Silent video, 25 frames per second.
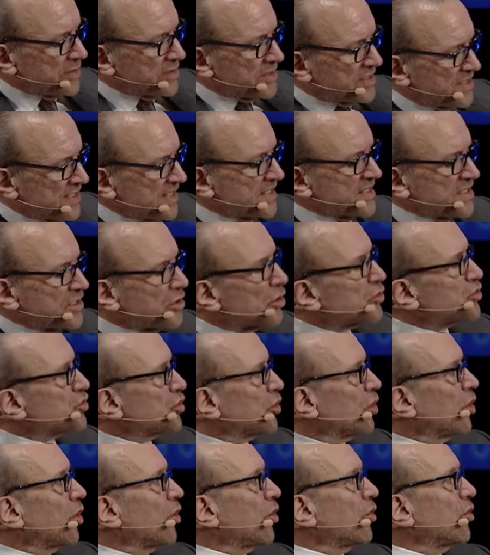6 years
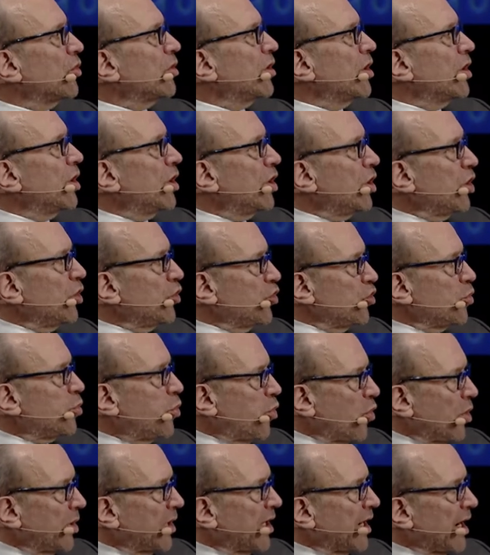ago, you
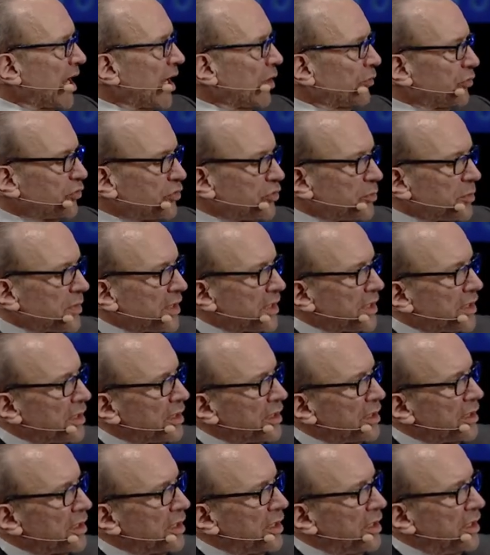pointed out to me
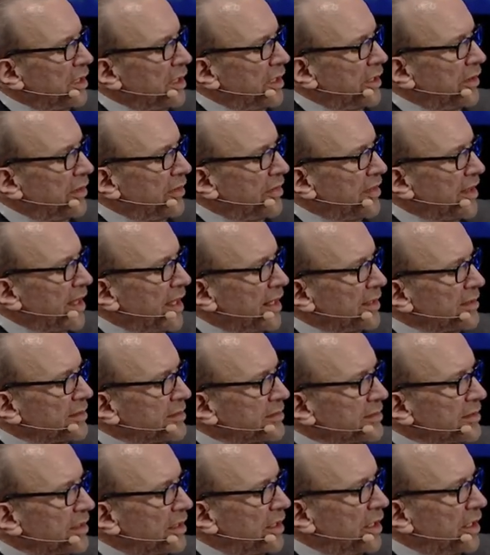that